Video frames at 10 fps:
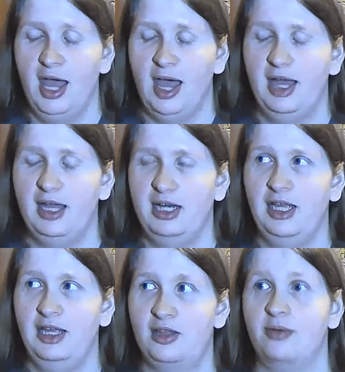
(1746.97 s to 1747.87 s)
And
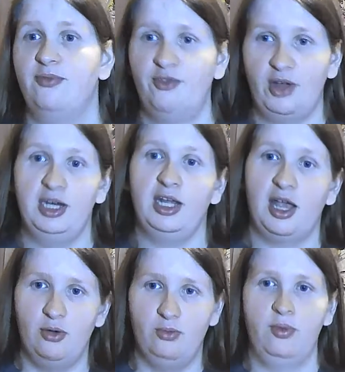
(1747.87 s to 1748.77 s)
he ends up finding
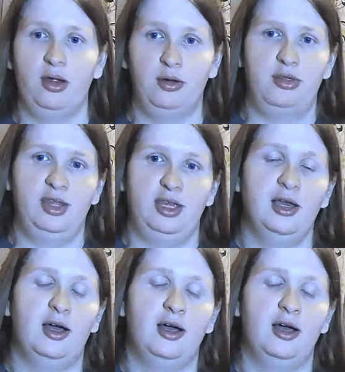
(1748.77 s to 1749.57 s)
out where the,